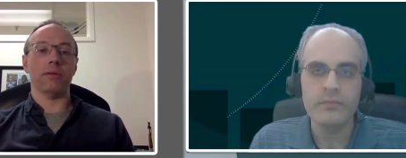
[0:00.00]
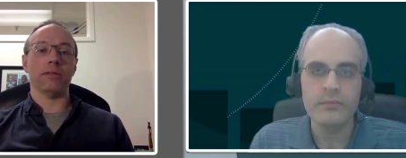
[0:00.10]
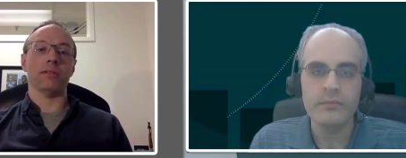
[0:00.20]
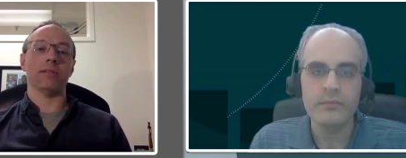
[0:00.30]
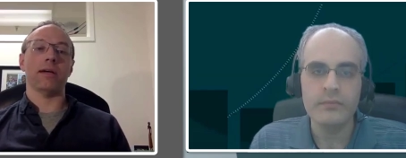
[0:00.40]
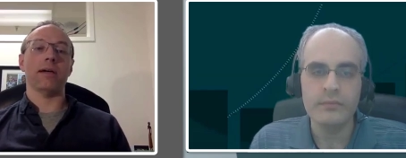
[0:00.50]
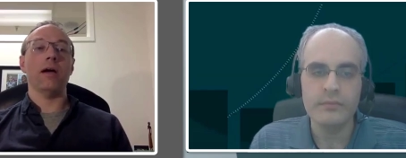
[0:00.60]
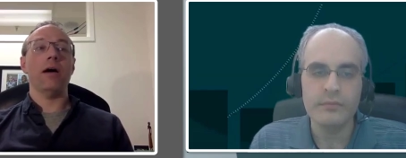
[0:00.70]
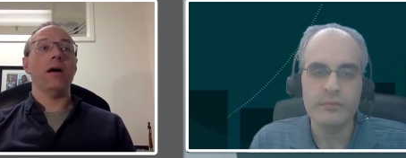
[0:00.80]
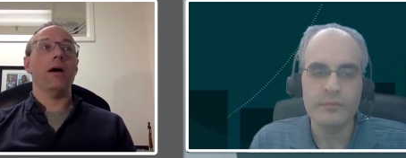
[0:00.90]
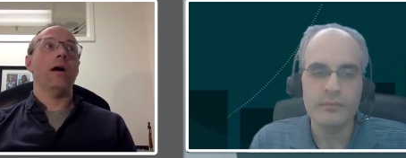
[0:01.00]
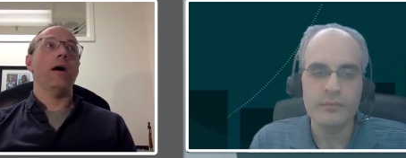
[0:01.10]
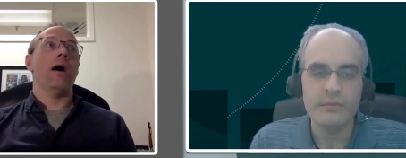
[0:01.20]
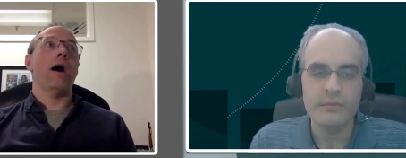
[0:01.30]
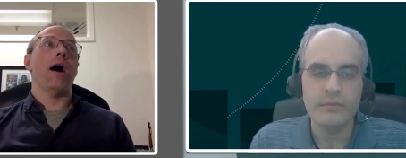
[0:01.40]
Speaker 1: us and say,
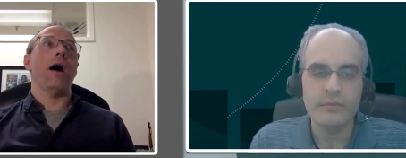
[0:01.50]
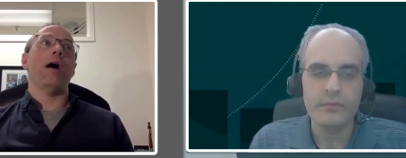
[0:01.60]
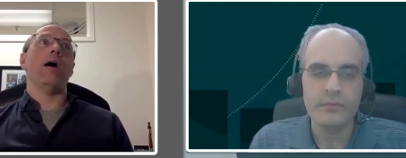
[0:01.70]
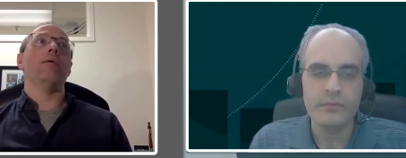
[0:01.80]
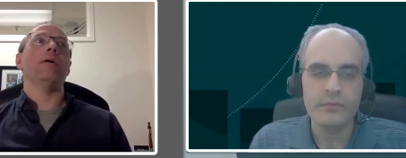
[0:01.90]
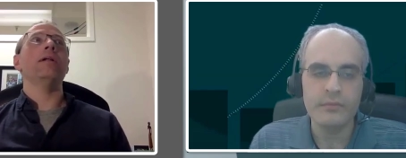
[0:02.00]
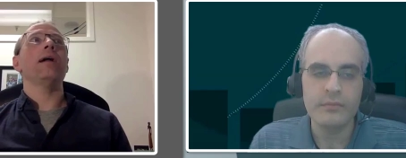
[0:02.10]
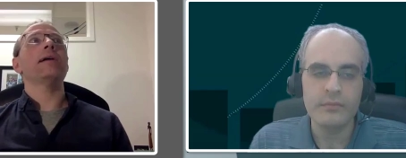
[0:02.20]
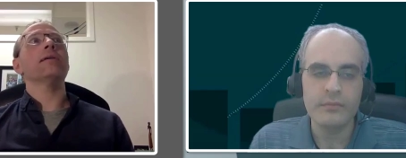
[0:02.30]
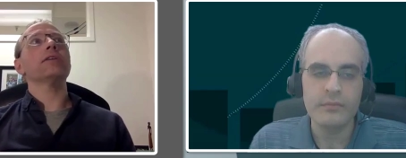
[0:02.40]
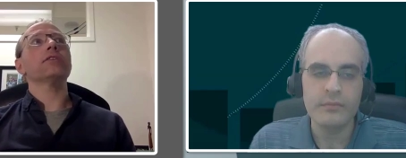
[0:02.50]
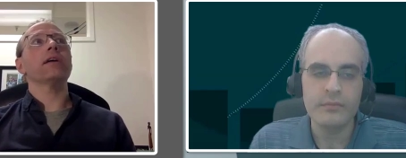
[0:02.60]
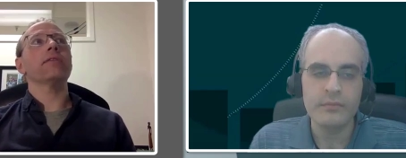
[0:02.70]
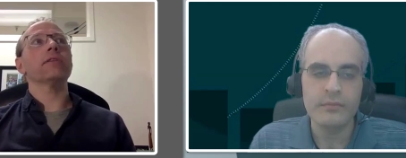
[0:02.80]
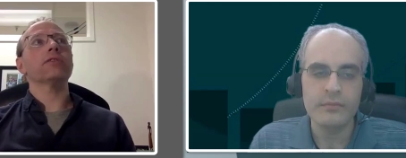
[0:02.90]
"Oh, I don't actually
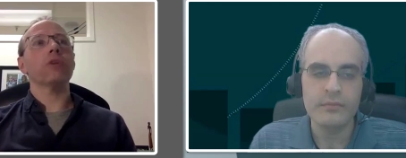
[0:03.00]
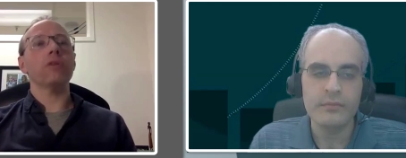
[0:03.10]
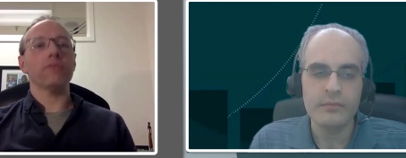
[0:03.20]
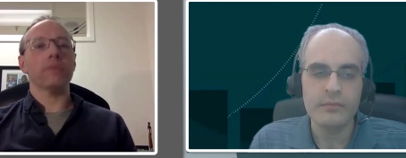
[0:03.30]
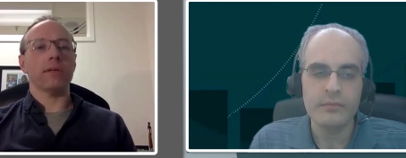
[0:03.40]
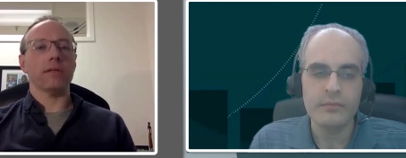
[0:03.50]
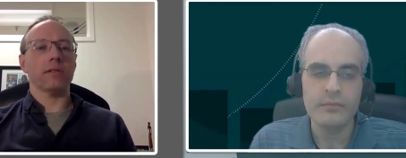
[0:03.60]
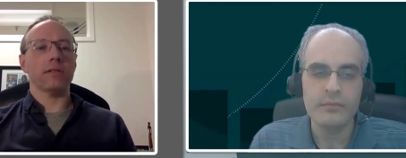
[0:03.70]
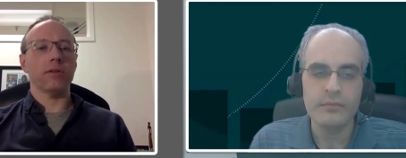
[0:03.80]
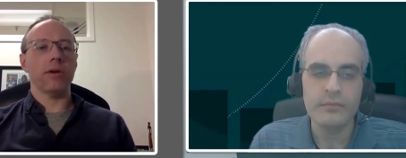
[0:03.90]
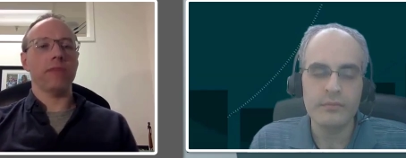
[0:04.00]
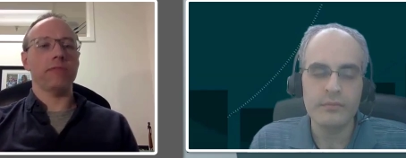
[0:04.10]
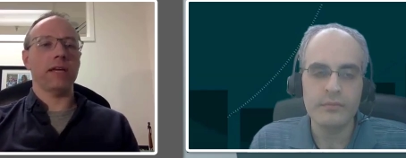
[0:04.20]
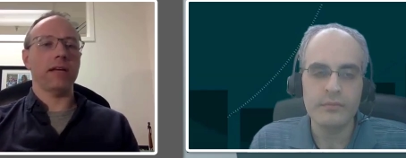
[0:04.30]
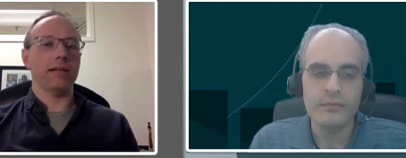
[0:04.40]
have a control for this. Do you have
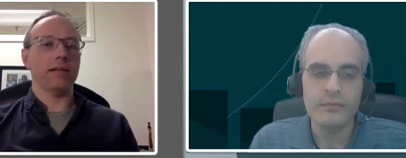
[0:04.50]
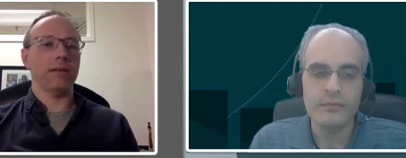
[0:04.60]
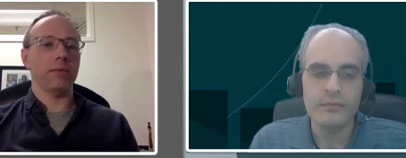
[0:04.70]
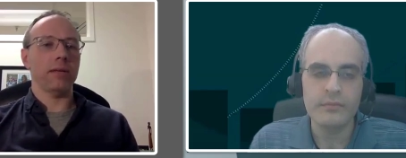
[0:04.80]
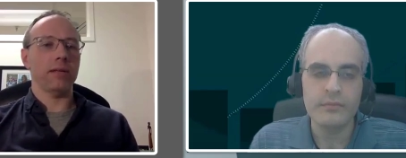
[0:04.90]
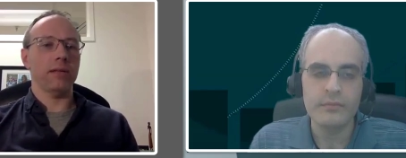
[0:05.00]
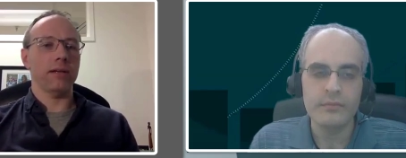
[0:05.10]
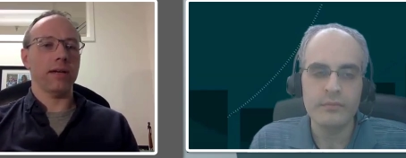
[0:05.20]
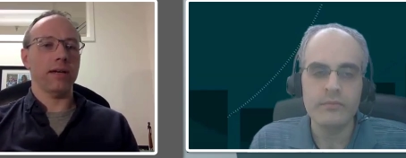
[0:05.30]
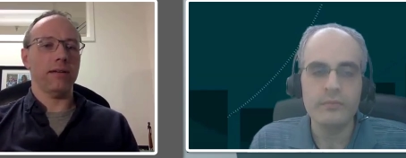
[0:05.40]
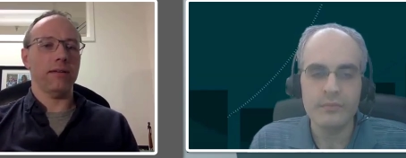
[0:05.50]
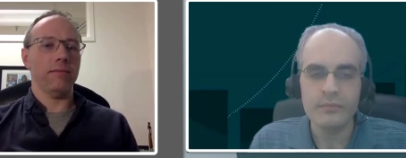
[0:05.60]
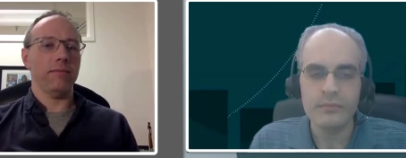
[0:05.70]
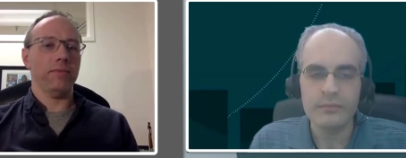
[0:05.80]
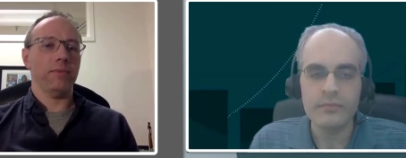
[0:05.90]
data that we can look at?"
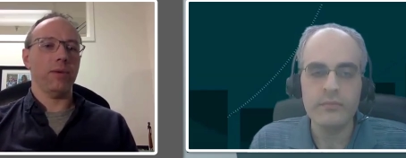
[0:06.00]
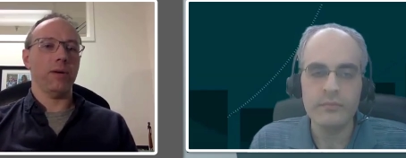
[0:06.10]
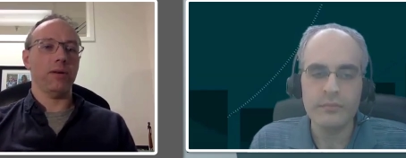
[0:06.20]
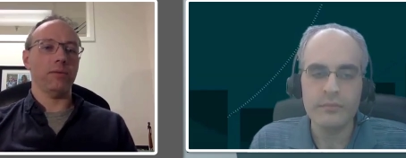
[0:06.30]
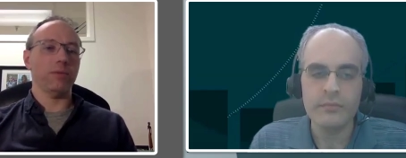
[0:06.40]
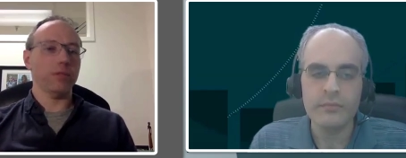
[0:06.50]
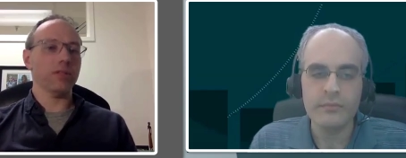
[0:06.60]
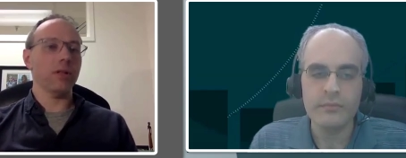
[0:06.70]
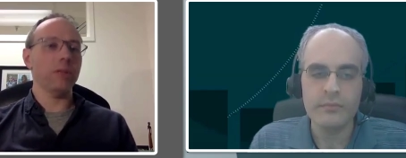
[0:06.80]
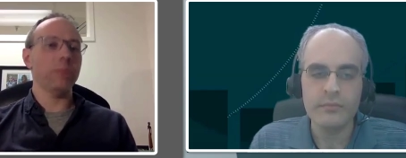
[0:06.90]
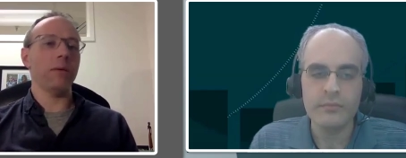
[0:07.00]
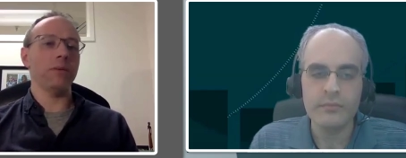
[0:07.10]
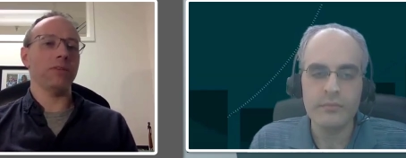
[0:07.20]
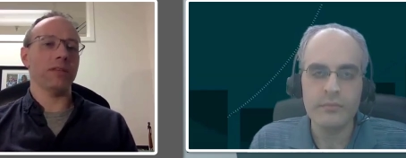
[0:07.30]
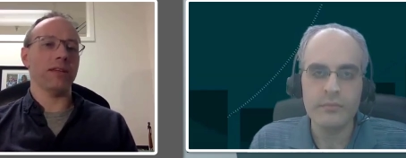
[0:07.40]
Well, we're slowly
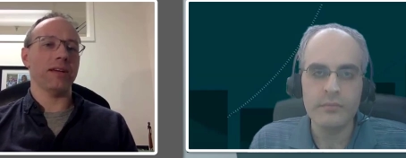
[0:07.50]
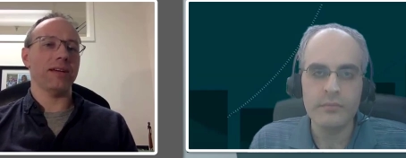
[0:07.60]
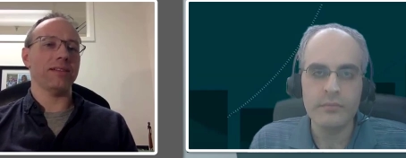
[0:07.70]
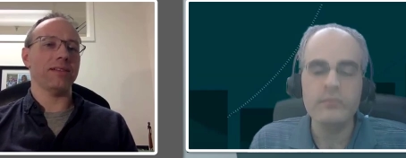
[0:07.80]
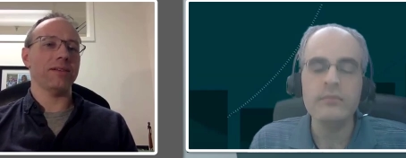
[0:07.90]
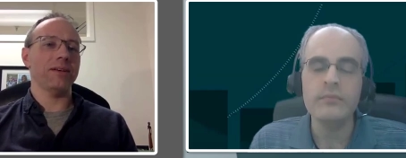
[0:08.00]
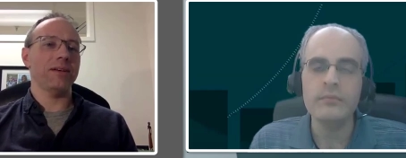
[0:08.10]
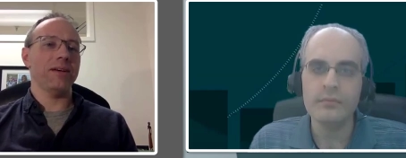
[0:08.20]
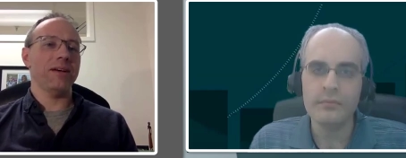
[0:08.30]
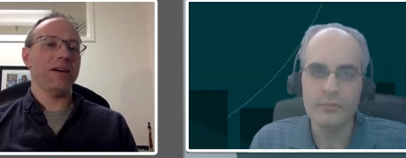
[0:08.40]
publishing that. Mm-hmm.